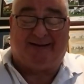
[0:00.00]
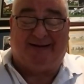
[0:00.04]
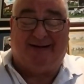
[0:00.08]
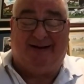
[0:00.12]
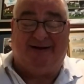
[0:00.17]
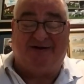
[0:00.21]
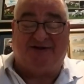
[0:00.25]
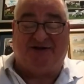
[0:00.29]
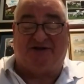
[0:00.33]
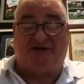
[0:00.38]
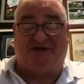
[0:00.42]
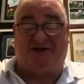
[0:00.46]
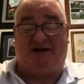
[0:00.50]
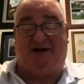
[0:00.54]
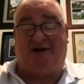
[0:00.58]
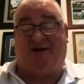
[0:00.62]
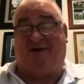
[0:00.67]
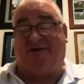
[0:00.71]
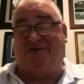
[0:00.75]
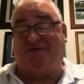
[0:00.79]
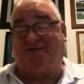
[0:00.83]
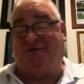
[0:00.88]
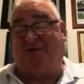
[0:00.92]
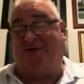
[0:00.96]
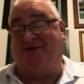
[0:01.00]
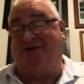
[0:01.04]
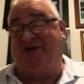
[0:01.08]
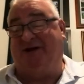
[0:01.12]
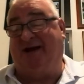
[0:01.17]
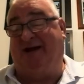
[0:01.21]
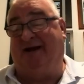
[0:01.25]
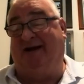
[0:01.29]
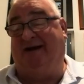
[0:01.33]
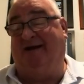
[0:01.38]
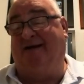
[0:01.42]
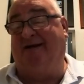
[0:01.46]
As I said, I was
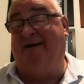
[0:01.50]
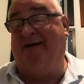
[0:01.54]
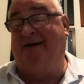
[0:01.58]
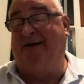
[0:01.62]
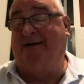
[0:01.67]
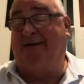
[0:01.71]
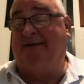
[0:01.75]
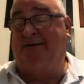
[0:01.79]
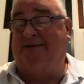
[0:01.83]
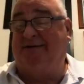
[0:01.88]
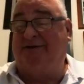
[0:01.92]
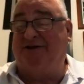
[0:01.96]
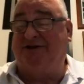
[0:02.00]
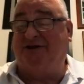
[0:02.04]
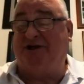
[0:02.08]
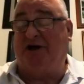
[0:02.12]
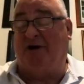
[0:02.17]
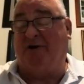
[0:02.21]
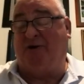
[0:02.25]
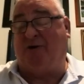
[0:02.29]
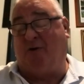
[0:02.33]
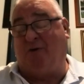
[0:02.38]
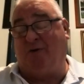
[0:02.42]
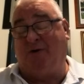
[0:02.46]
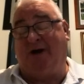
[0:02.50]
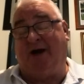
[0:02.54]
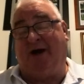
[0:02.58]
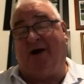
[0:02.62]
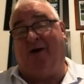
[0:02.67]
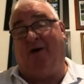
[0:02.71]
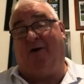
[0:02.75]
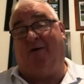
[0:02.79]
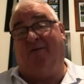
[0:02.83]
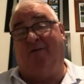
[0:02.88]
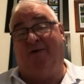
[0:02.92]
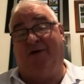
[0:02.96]
watching a show called Get
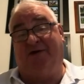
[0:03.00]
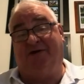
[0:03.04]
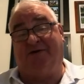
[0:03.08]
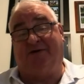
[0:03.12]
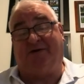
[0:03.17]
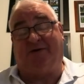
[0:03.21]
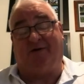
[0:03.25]
On with